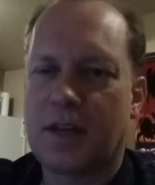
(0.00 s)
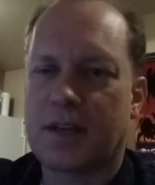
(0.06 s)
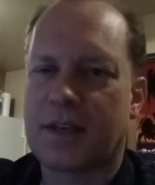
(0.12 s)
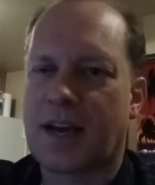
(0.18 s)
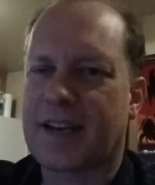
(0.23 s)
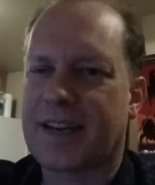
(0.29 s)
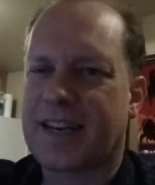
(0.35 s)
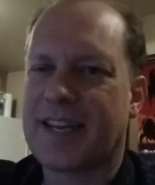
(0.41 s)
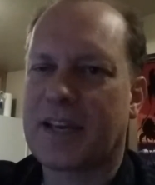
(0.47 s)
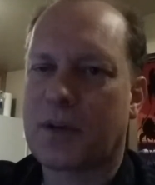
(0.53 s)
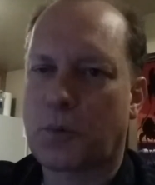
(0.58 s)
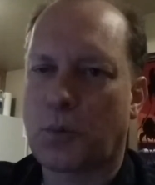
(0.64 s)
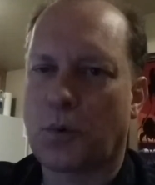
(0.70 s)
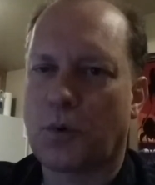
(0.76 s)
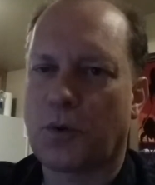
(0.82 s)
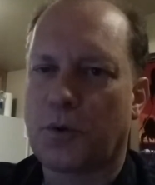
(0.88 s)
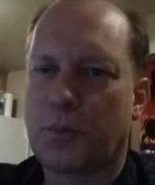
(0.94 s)
not
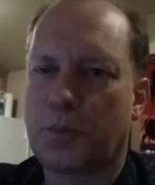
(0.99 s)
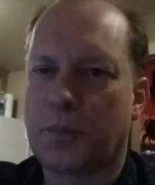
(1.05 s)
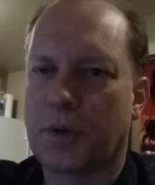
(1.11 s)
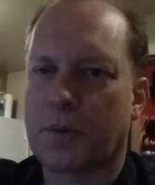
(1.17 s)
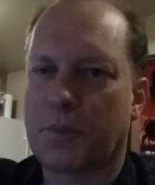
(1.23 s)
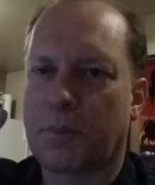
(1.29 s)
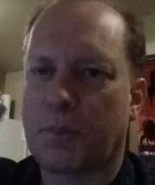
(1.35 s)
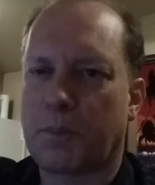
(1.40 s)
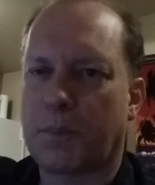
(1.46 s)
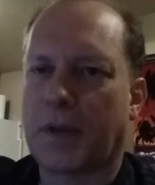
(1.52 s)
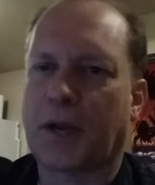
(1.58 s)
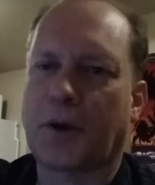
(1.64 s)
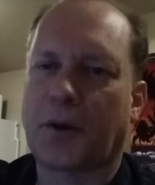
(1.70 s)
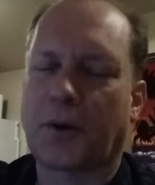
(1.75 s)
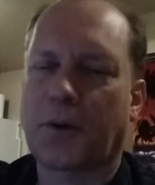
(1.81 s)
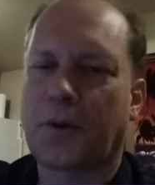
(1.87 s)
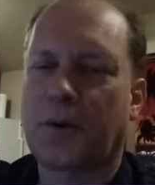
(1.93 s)
equal, but
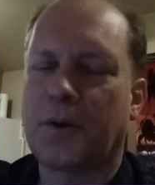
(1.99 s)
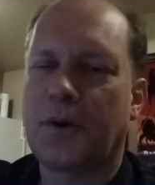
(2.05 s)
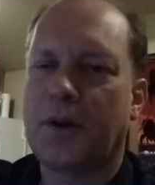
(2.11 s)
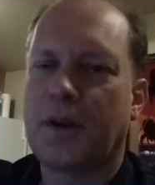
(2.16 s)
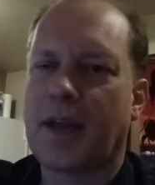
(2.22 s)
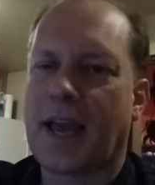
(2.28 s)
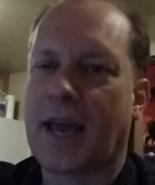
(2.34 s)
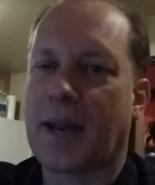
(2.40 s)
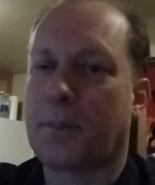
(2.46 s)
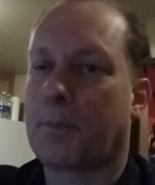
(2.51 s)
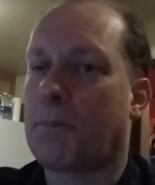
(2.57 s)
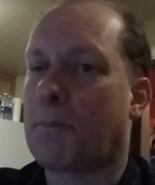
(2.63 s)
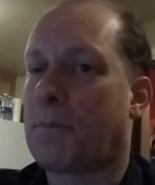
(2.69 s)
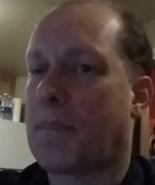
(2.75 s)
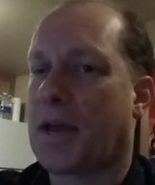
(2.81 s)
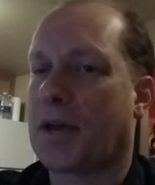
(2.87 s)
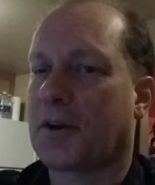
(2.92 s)
bigger
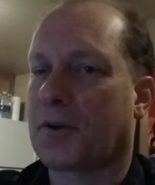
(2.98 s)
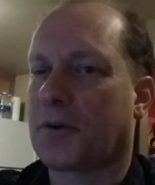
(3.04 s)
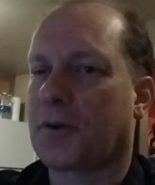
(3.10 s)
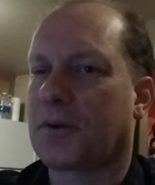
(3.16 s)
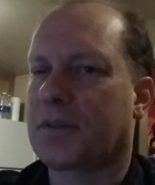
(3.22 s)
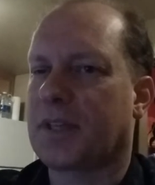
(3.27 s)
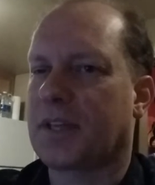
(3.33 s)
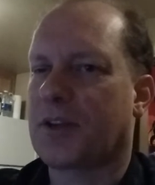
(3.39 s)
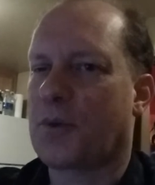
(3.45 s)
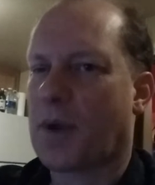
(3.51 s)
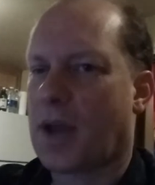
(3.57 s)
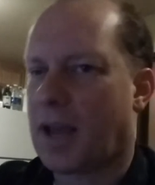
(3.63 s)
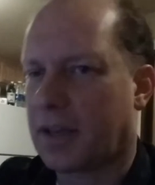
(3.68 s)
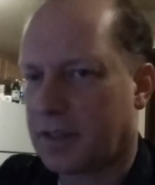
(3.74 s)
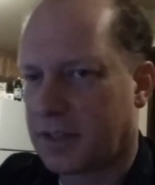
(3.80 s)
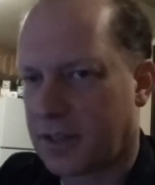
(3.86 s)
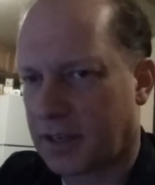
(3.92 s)
and better, that you
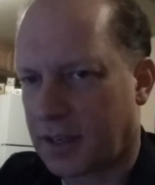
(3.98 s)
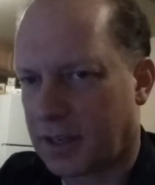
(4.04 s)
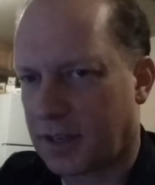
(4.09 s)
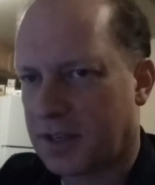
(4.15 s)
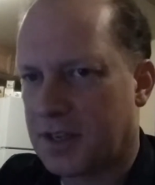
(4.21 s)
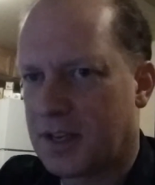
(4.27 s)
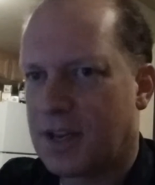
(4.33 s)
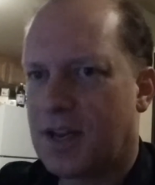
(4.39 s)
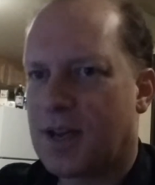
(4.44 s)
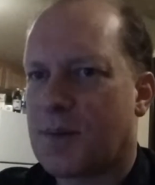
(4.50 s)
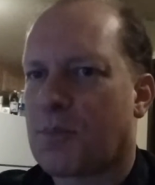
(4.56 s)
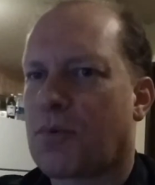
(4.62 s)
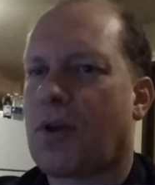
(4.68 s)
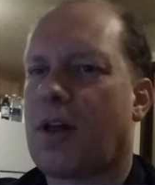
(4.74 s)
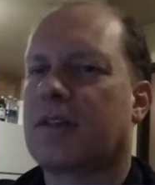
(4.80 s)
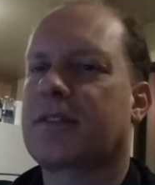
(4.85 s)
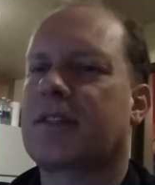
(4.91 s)
had to
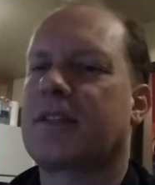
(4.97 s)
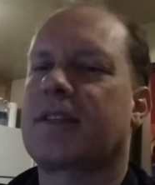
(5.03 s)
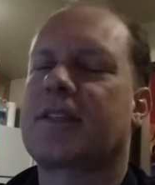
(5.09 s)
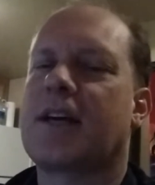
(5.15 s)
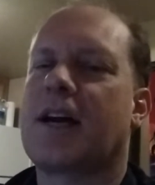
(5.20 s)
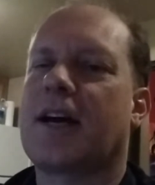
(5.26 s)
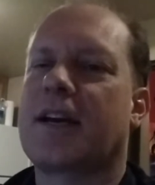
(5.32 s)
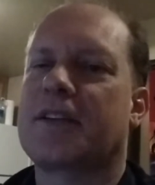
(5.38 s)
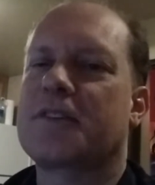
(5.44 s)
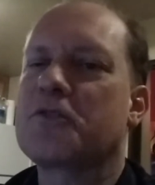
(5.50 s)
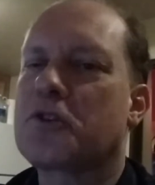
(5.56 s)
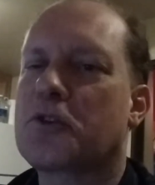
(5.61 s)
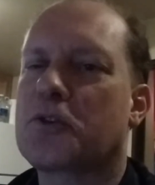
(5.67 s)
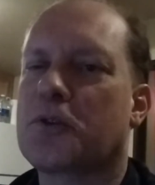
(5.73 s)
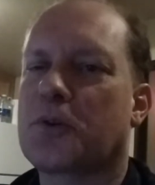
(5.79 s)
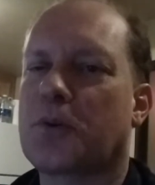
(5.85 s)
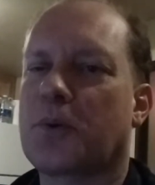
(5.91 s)
proselytize
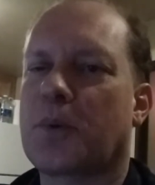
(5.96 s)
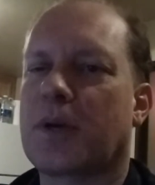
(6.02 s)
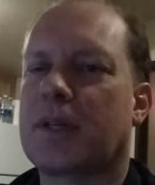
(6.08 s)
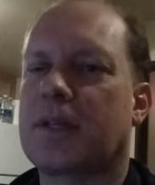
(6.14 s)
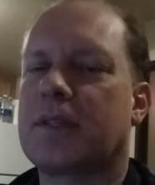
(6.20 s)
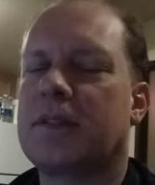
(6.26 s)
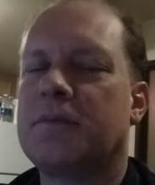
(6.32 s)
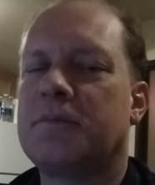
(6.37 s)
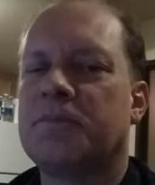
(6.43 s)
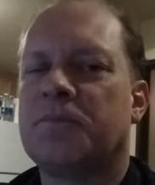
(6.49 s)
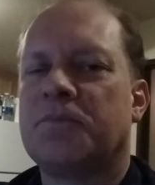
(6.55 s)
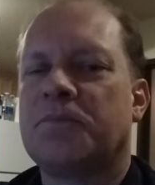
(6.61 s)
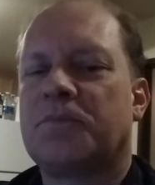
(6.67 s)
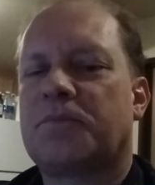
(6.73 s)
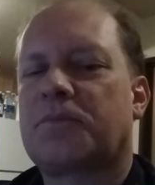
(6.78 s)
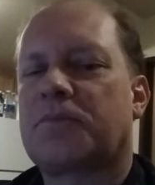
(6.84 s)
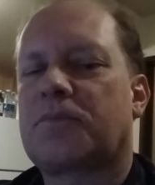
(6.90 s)
to,
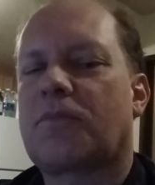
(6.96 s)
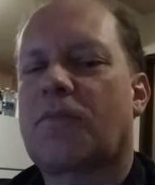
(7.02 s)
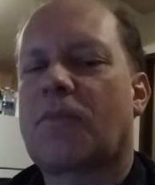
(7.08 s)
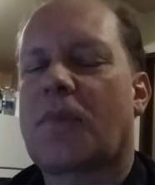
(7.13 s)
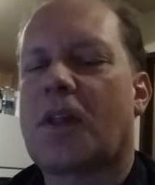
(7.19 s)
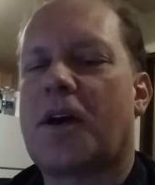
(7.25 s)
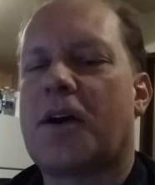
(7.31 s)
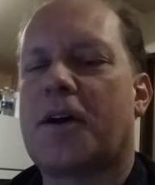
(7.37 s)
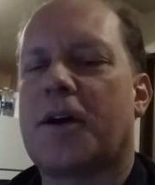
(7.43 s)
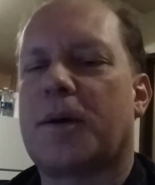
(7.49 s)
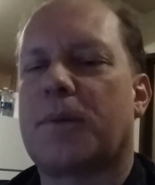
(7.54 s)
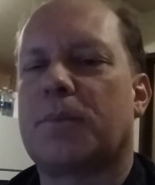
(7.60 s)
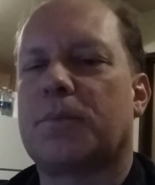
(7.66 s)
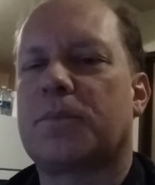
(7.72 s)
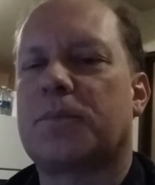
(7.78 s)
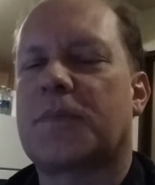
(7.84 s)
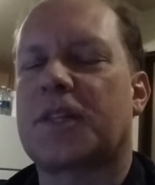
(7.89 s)

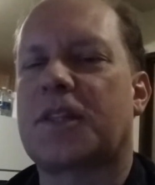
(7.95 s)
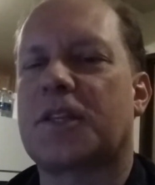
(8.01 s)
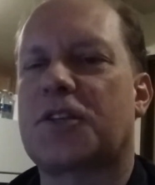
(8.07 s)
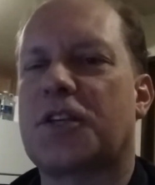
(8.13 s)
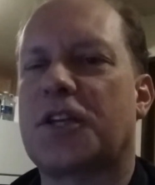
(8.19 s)
and that the